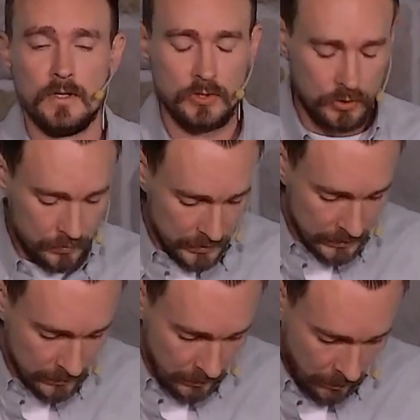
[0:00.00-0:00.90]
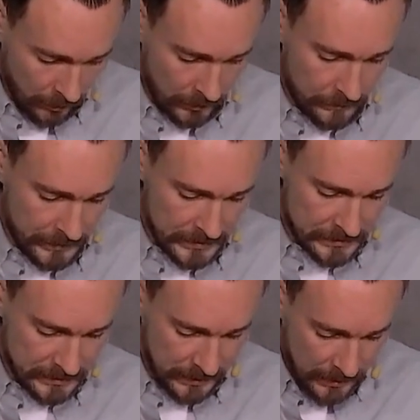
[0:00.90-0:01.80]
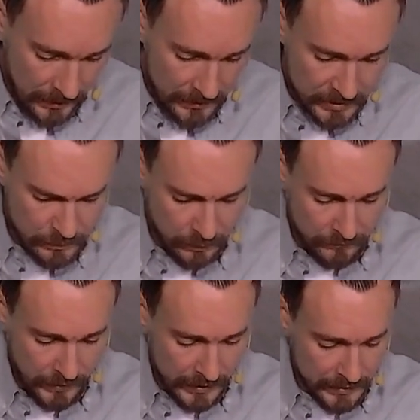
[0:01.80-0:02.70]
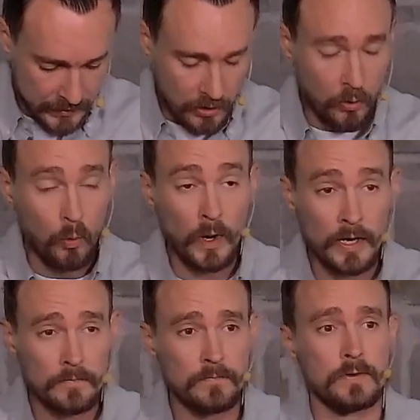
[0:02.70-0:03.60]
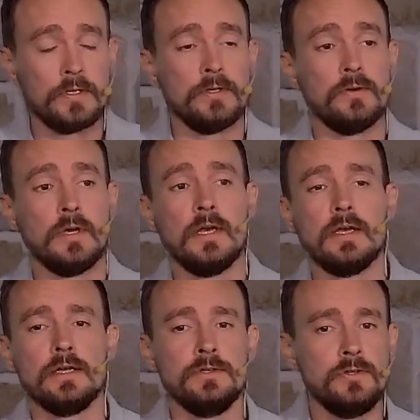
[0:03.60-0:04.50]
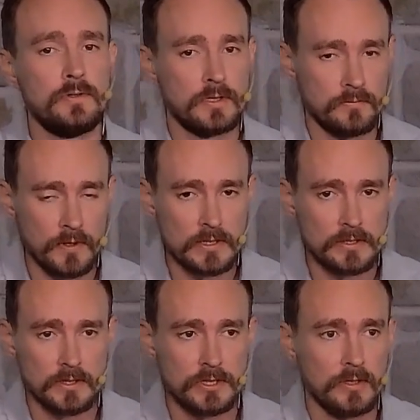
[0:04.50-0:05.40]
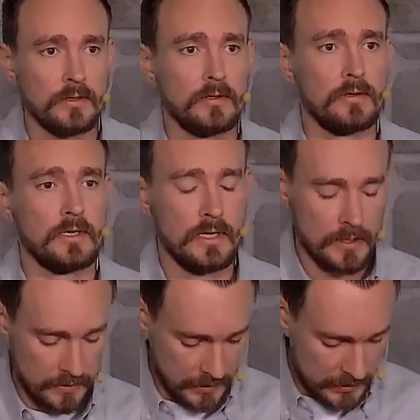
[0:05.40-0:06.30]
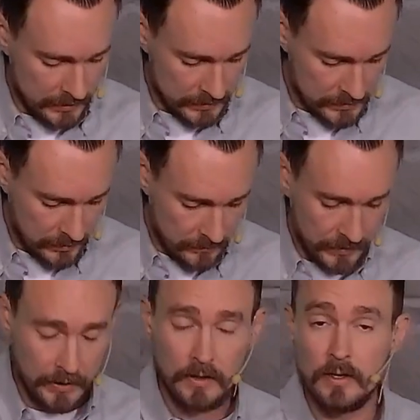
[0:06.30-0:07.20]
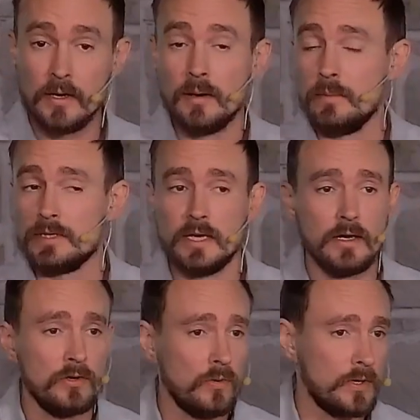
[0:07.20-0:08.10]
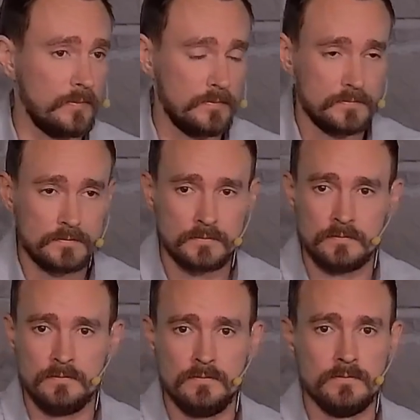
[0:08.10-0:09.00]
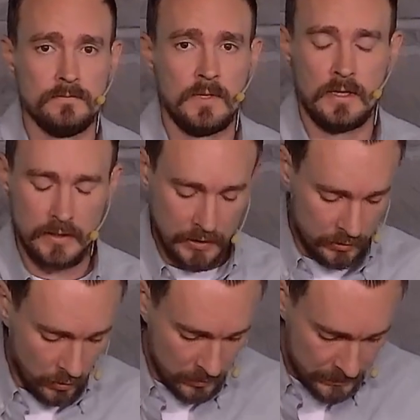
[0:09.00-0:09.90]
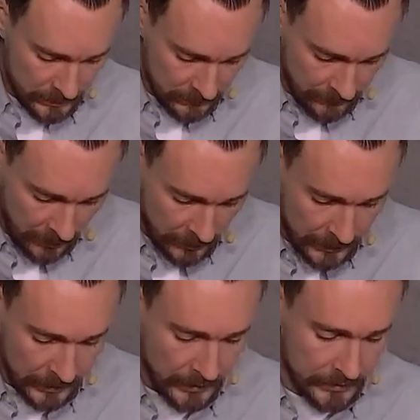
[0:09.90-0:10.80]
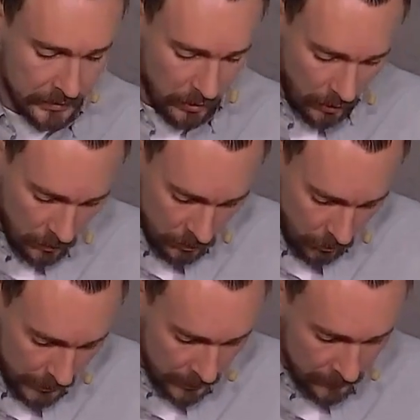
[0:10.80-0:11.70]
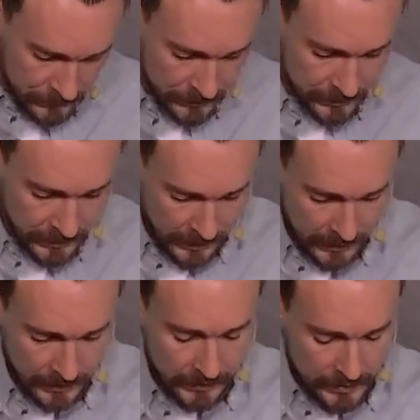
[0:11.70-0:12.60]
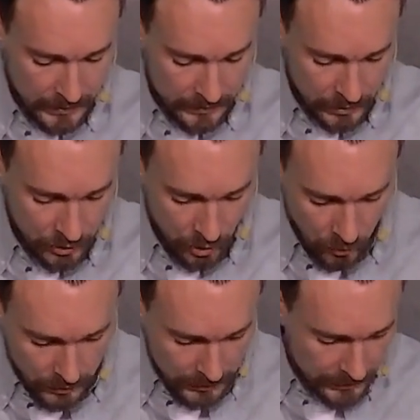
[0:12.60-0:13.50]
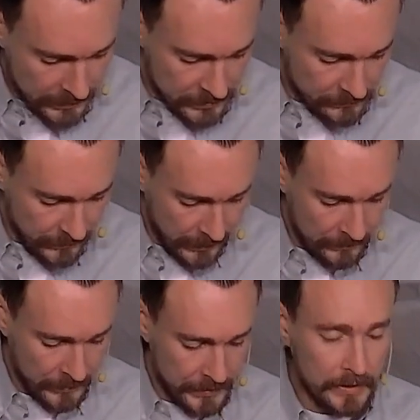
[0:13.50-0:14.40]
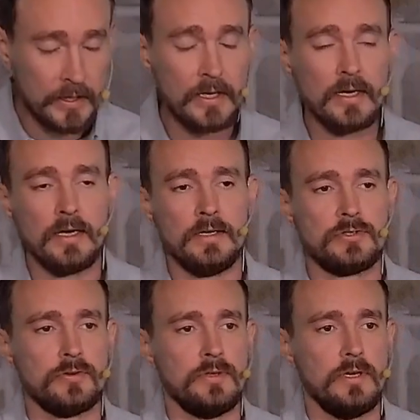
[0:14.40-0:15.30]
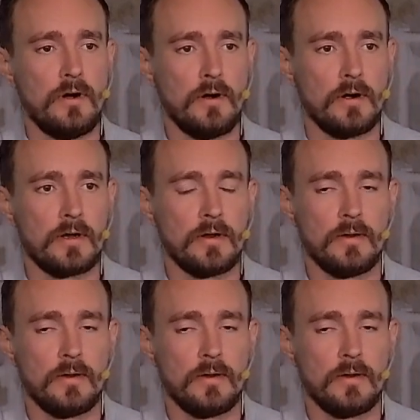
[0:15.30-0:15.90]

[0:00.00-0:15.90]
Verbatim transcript: You need an ark because God has provided a way for you, and you can rest assured that He is coming. But they ignored Him. They ignored Him to the very end, all the way up to the day that Noah and his family entered the ark.